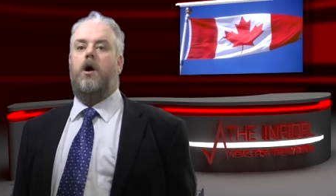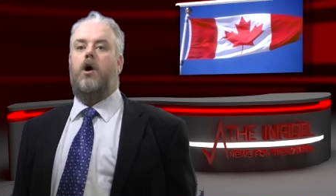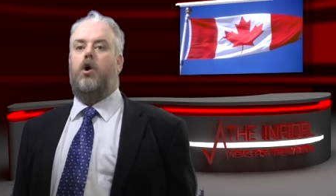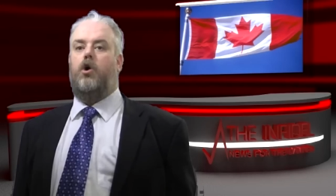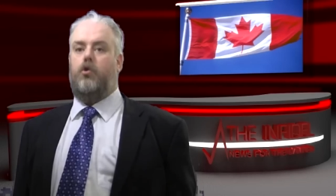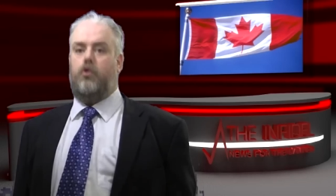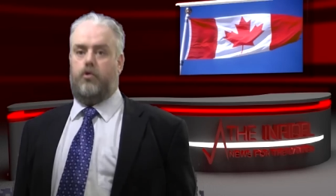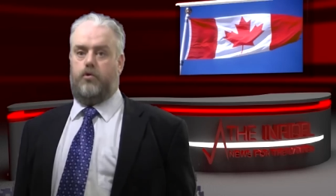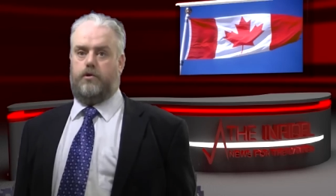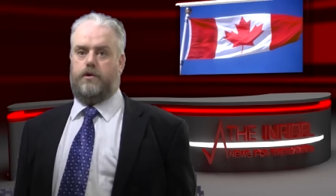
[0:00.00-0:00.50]

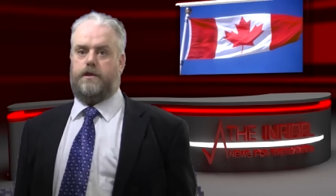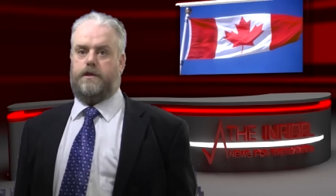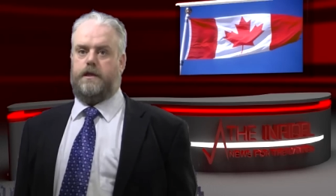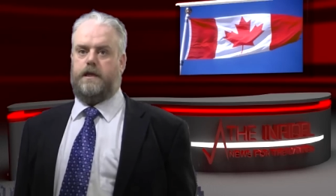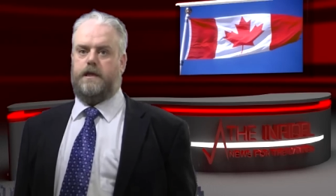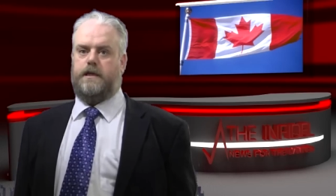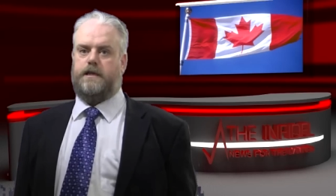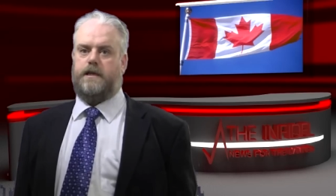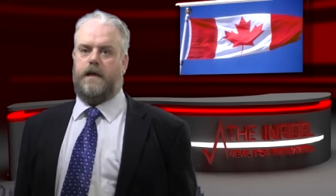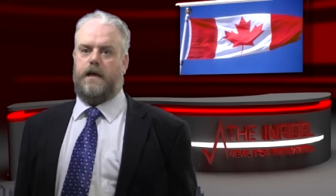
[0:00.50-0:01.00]
Whores,
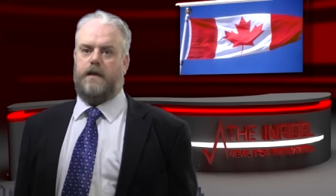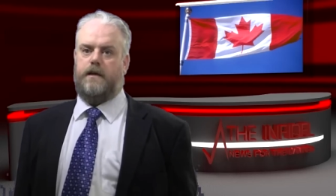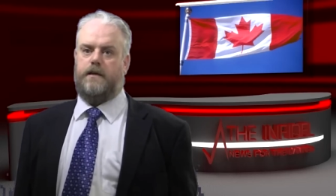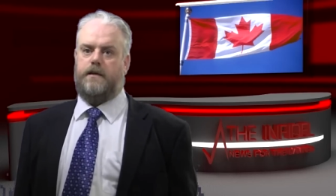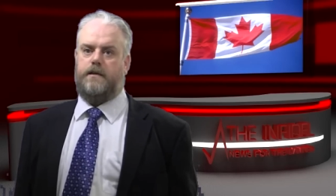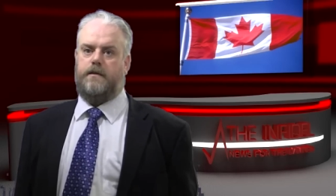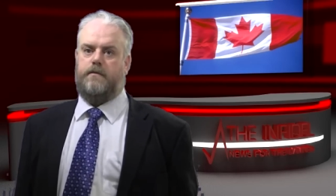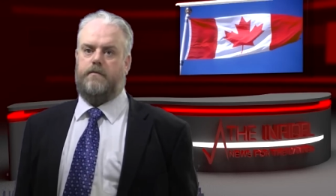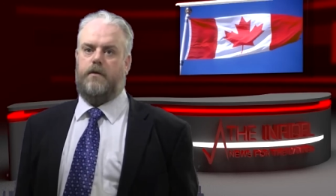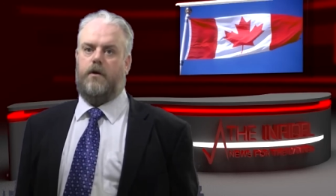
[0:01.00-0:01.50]
he said
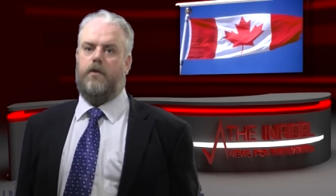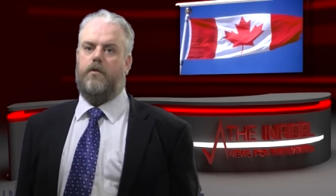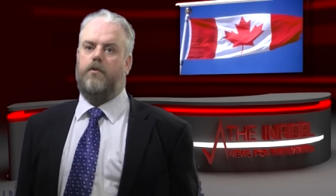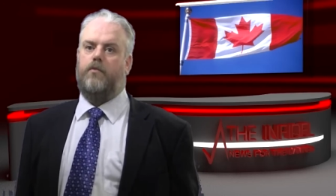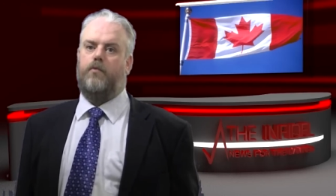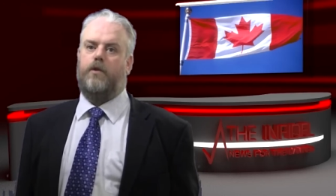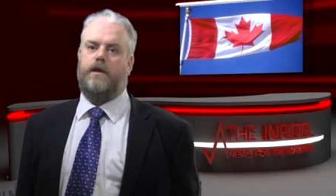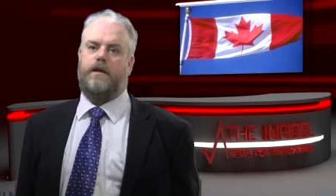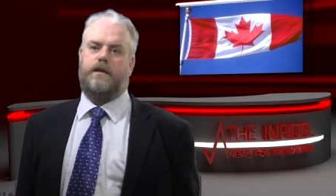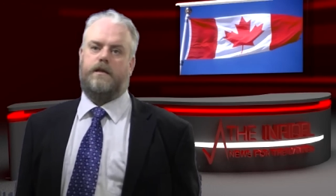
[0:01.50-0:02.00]
on the
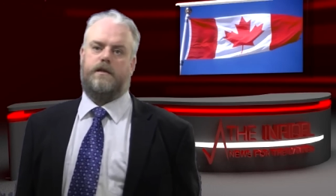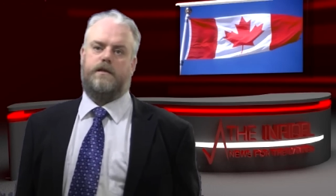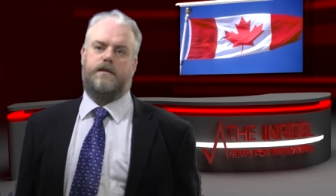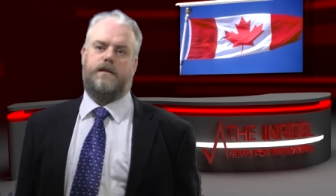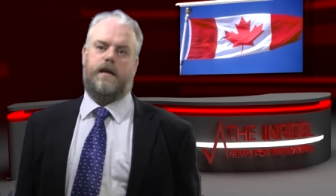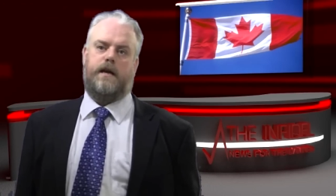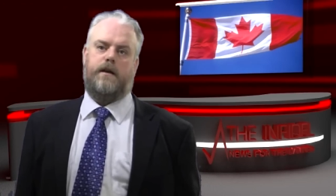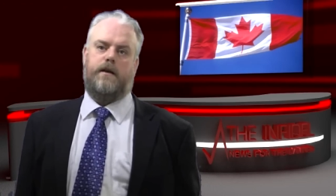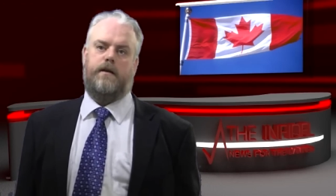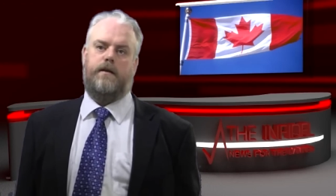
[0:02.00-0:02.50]
witness
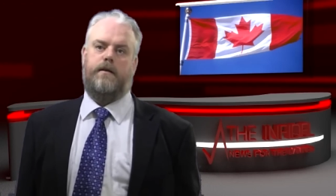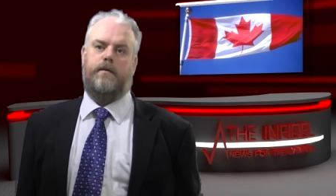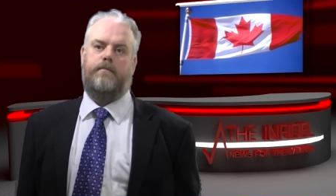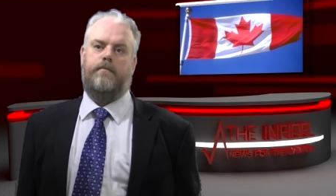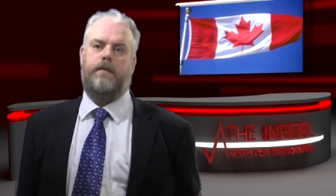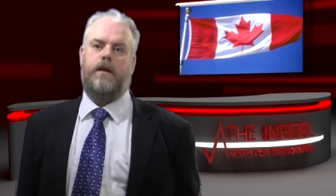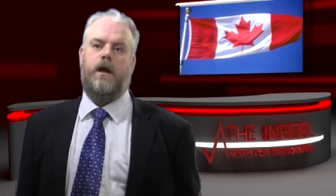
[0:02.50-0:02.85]
stand.